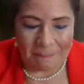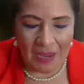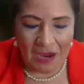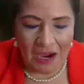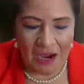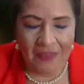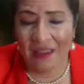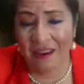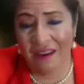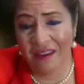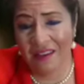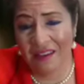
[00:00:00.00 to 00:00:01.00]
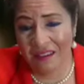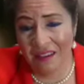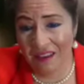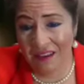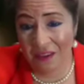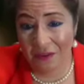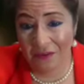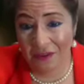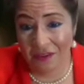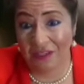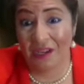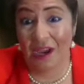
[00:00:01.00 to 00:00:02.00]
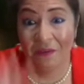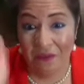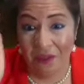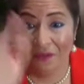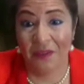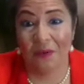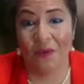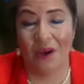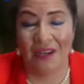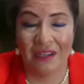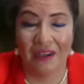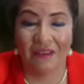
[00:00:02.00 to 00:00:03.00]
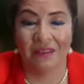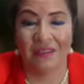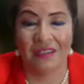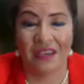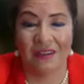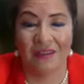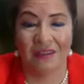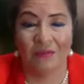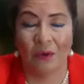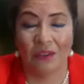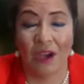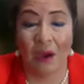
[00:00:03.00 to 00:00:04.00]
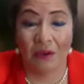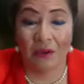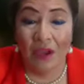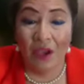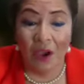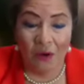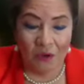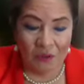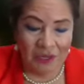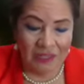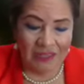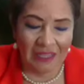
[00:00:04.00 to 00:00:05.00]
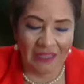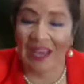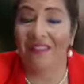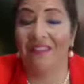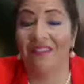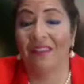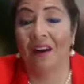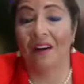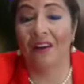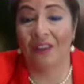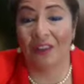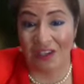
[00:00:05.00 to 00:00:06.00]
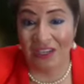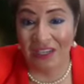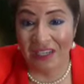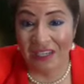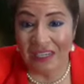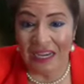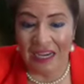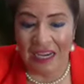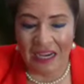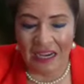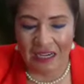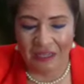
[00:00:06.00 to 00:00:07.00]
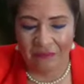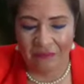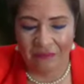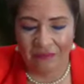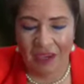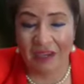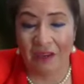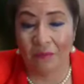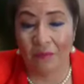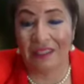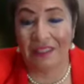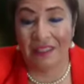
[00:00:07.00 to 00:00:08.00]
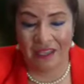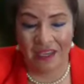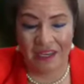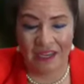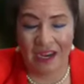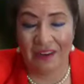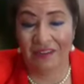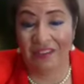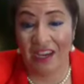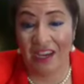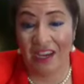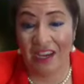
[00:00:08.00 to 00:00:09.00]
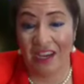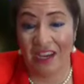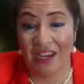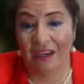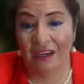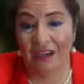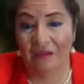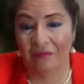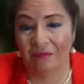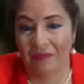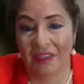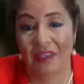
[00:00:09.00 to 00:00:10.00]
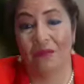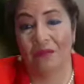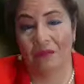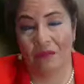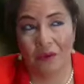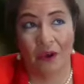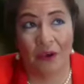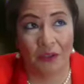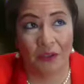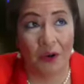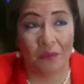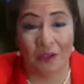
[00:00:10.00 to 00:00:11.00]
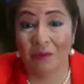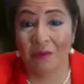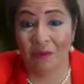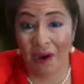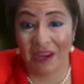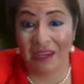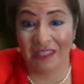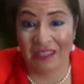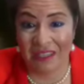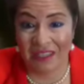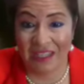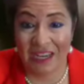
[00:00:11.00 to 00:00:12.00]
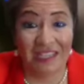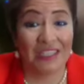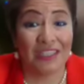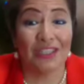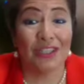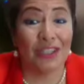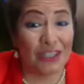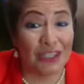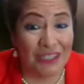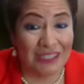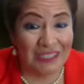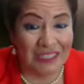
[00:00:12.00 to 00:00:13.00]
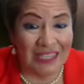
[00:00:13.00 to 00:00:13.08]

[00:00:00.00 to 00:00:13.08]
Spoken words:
And then the 5th one of the 10 most common was being that lifelong learner, and embracing any kind of change. I think we all know and must be reminded that change is good.